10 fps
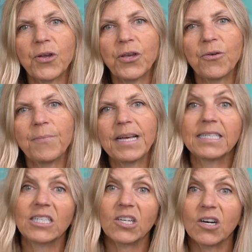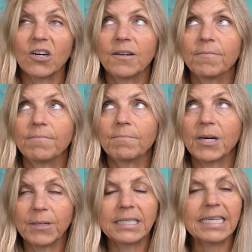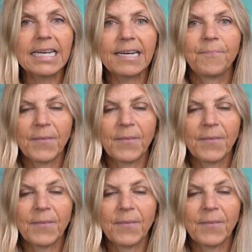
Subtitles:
you based on public data.